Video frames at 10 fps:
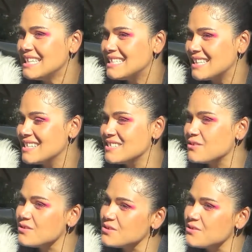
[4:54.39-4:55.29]
it does
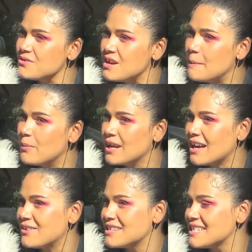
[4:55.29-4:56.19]
also bring
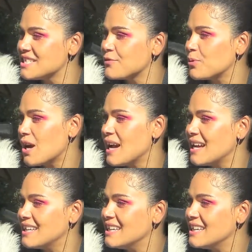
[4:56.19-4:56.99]
out a sense of pride.